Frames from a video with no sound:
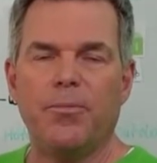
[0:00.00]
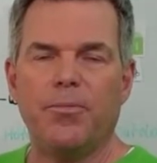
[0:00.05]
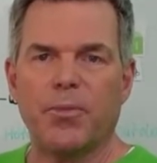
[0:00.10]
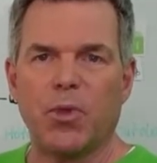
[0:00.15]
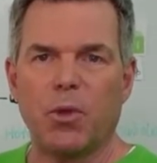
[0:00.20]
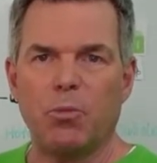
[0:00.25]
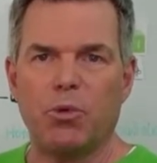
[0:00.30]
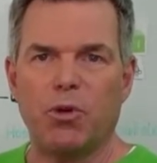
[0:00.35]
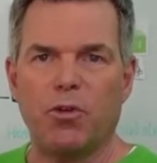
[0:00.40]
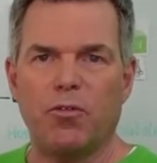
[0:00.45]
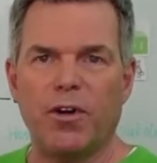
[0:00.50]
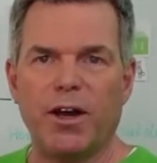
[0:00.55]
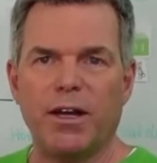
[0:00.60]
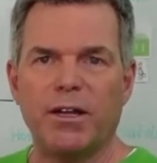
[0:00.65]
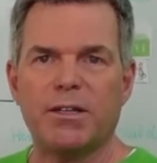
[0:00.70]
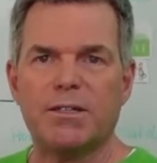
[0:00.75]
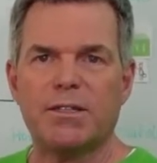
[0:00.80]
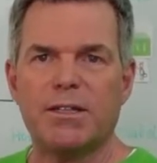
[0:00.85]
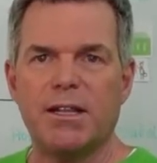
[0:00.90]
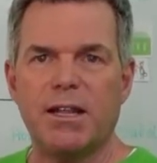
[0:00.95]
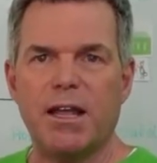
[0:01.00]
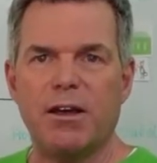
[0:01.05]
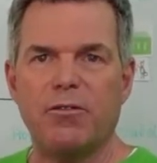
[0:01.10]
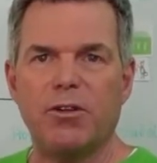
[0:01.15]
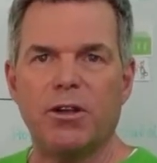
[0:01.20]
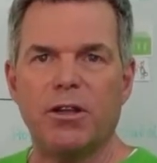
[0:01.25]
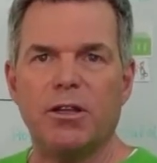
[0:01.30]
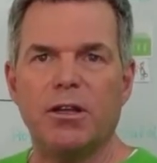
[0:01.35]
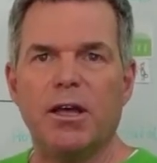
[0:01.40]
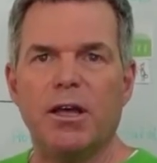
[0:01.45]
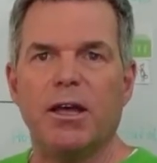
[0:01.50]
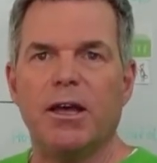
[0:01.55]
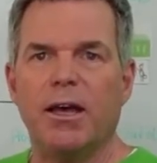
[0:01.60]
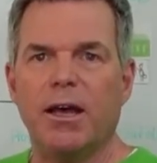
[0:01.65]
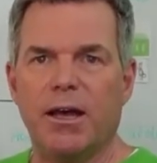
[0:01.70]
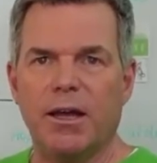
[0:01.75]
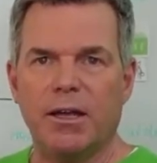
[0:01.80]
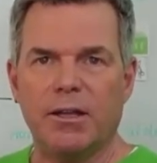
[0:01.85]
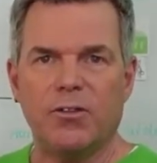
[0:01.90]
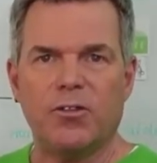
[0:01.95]
providers level
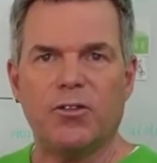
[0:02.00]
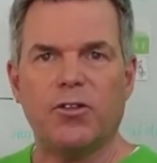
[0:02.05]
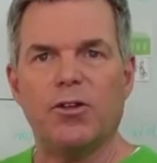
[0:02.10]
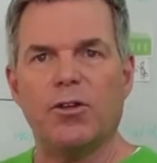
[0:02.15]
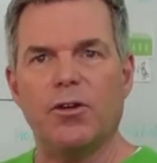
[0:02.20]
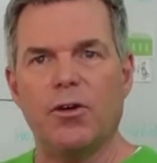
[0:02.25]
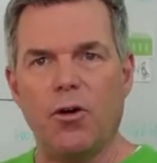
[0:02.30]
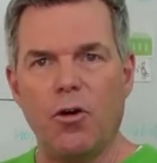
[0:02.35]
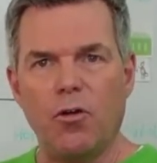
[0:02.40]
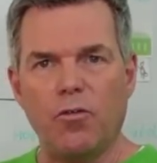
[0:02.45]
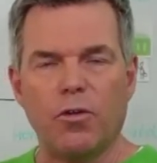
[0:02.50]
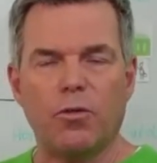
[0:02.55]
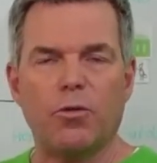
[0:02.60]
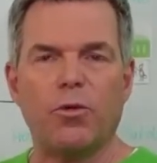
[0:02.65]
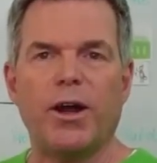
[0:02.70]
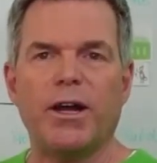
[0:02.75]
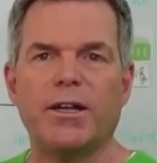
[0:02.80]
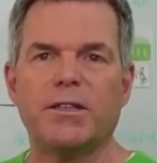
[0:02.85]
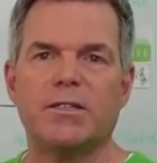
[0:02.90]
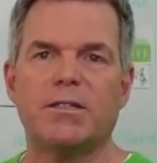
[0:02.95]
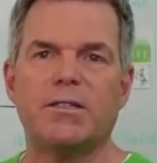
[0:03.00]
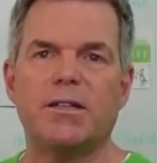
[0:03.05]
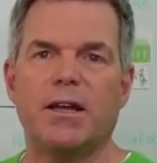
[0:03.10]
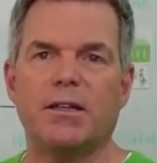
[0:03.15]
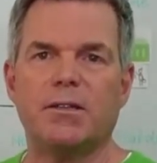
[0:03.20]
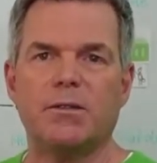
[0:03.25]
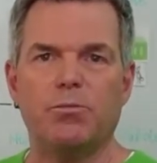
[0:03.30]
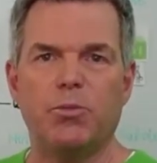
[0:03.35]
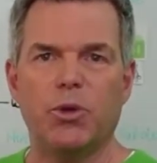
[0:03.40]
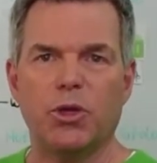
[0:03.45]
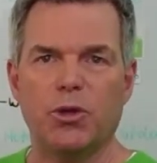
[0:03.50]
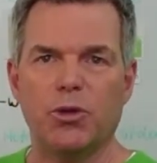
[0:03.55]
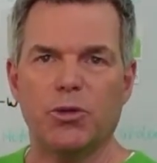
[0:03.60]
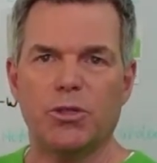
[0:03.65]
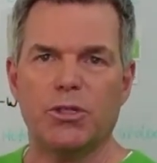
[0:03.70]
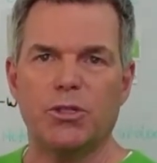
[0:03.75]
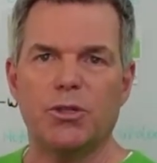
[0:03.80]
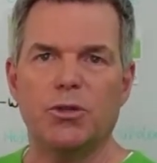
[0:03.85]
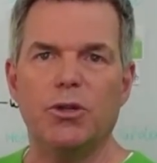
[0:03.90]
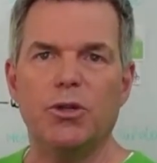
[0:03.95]
and overrides that,
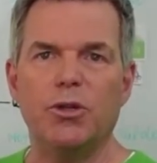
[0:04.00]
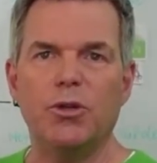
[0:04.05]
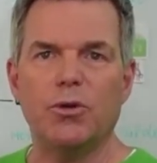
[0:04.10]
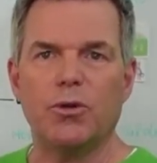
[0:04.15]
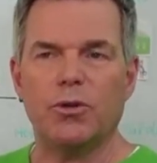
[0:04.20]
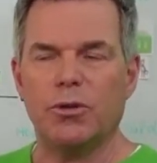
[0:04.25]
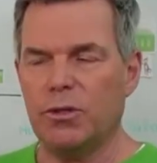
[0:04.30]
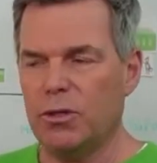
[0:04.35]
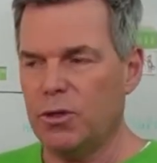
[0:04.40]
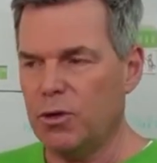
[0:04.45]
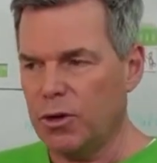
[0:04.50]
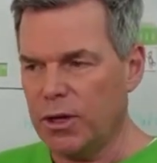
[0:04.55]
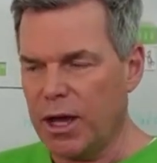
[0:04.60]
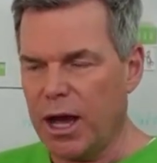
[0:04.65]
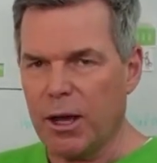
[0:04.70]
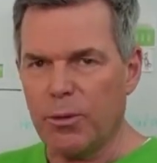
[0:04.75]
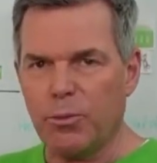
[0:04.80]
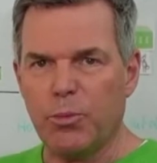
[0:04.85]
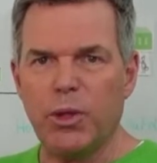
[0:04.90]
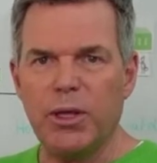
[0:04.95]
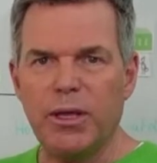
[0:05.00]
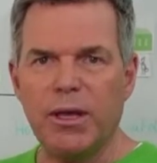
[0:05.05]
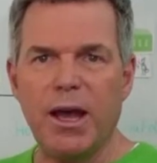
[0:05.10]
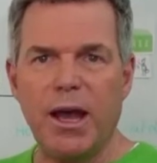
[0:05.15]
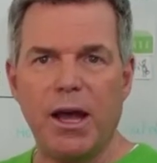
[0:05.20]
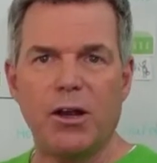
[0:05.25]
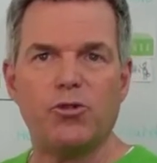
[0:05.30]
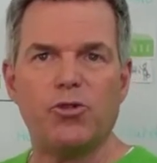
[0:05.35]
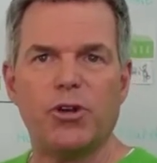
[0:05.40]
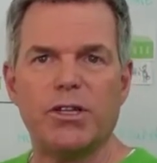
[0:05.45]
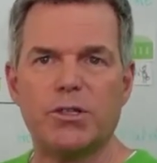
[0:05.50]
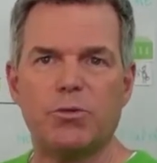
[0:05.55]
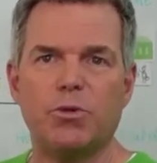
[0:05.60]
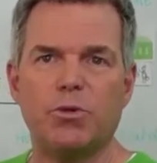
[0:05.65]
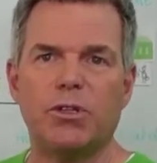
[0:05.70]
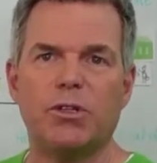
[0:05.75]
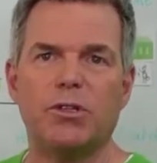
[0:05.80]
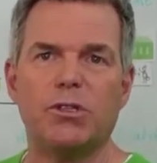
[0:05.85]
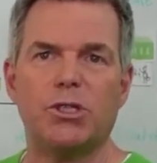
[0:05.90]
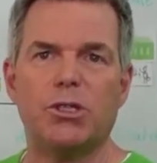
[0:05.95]
because your IP address
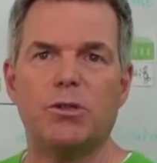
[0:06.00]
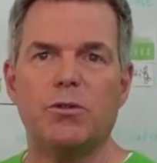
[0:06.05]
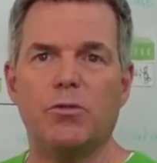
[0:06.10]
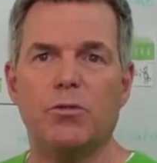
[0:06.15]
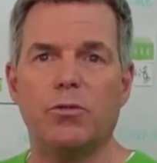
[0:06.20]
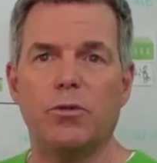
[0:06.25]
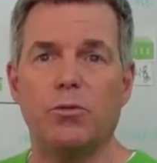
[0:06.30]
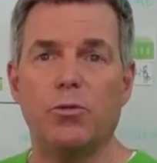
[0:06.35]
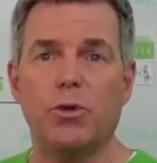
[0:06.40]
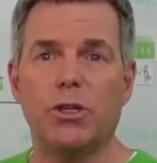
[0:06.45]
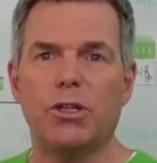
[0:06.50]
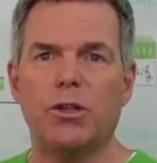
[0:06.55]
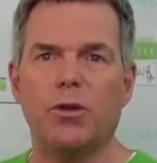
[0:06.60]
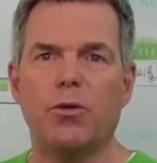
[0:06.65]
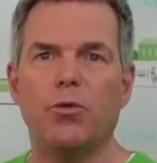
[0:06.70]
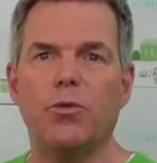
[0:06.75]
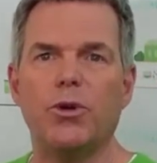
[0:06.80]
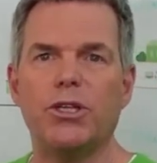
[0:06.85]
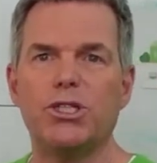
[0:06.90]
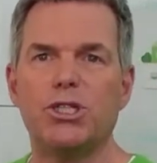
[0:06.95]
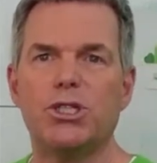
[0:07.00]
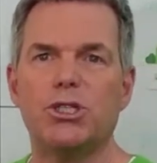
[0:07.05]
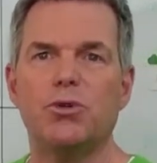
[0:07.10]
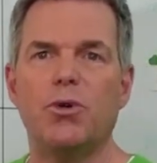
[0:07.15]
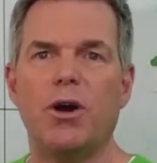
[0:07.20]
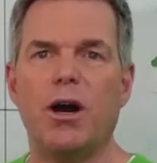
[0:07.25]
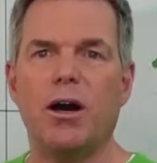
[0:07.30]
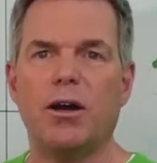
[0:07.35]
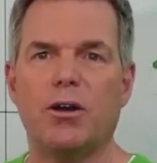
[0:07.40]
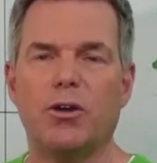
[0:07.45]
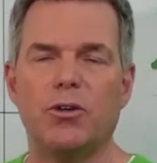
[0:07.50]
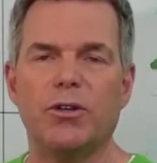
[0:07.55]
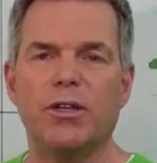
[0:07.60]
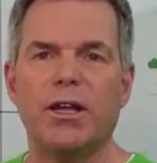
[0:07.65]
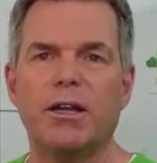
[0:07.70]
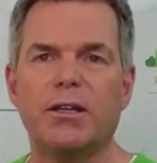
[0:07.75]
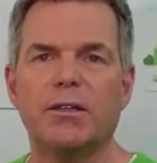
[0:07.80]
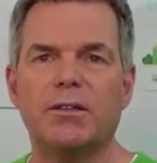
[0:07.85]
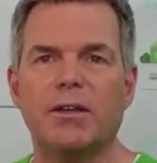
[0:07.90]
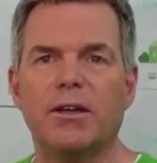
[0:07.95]
with which you are
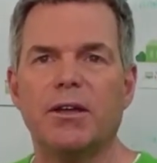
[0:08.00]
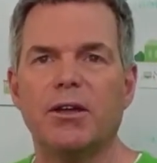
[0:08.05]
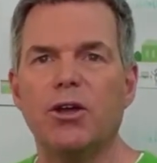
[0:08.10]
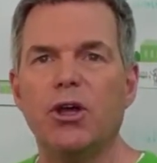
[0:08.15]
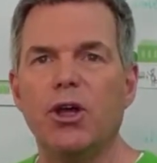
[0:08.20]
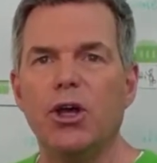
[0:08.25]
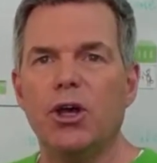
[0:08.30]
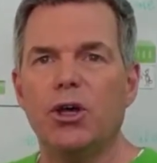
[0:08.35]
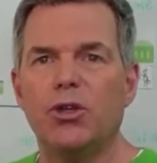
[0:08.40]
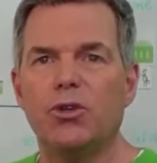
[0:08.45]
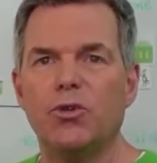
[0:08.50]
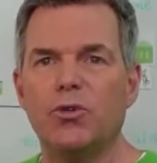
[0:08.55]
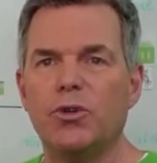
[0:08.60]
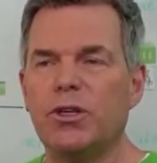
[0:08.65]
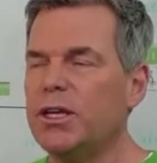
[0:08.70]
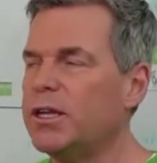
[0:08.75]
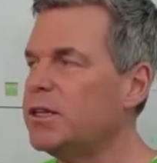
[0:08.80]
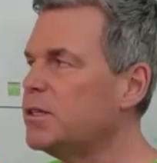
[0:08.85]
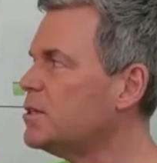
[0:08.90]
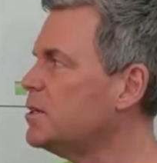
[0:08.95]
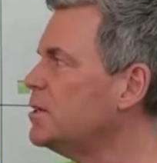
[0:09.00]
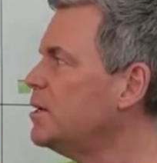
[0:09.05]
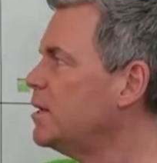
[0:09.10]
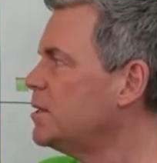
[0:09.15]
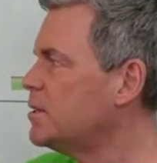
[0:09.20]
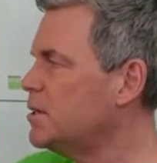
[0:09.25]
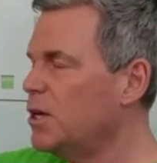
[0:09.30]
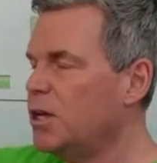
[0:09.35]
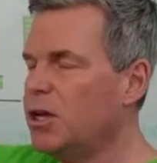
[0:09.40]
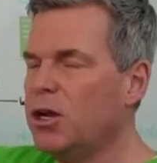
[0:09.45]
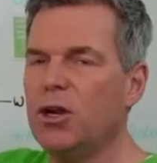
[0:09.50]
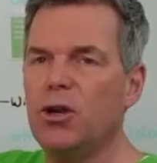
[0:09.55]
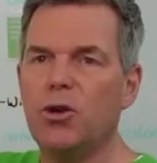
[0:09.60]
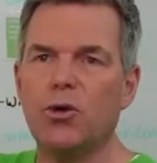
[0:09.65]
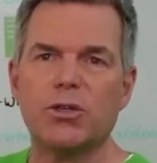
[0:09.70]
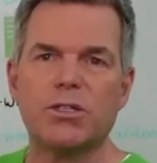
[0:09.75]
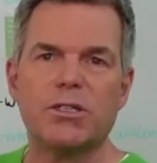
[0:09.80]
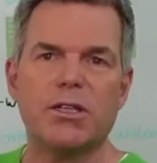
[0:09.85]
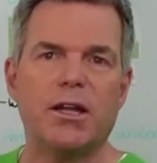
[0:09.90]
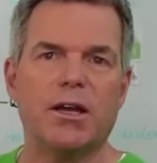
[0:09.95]
connecting to the internet
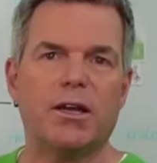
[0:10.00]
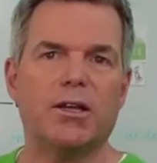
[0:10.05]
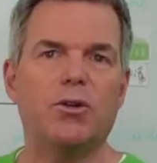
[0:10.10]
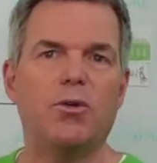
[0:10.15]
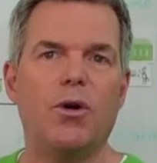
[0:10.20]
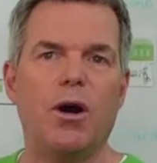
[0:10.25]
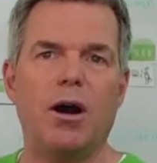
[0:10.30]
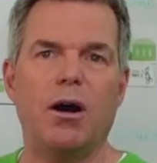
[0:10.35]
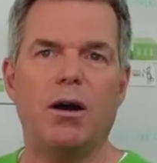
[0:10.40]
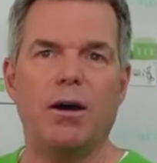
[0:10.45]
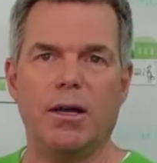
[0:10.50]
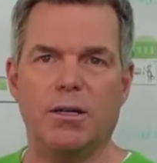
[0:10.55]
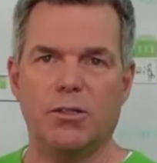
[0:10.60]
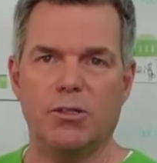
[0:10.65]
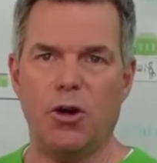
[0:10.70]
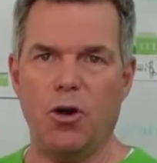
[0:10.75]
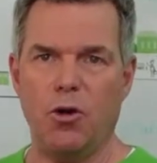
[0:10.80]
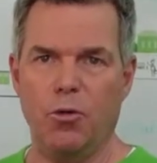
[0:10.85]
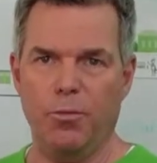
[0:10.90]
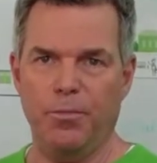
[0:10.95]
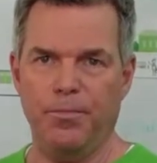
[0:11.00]
looks like you are at home.